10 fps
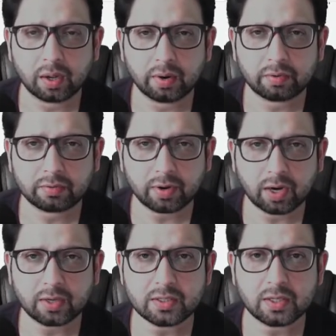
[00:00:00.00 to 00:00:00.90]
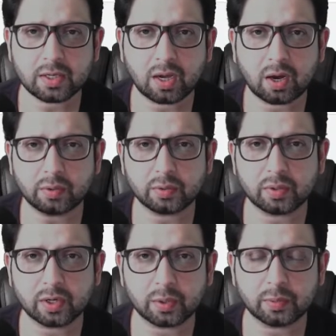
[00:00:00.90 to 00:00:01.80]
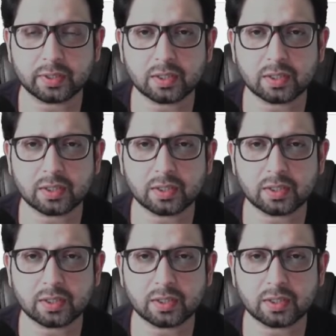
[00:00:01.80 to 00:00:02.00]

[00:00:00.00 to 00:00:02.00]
strategy how you're going to do it.